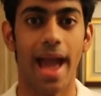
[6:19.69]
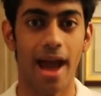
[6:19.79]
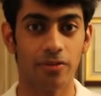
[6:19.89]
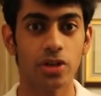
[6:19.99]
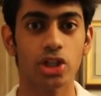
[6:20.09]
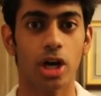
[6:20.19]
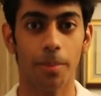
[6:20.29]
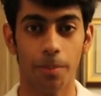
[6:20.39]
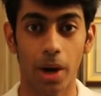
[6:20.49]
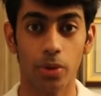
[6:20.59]
average
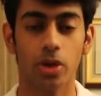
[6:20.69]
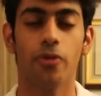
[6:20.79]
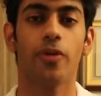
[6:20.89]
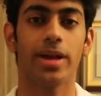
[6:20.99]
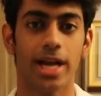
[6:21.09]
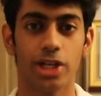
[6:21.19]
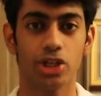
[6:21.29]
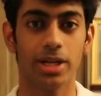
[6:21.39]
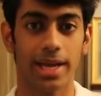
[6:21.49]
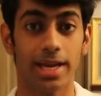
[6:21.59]
amount of
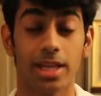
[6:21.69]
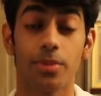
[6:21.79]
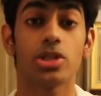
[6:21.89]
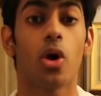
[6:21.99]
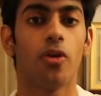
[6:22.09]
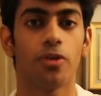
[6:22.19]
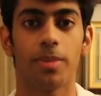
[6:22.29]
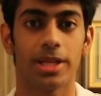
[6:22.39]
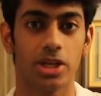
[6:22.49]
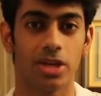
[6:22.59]
financial aid that was offered by the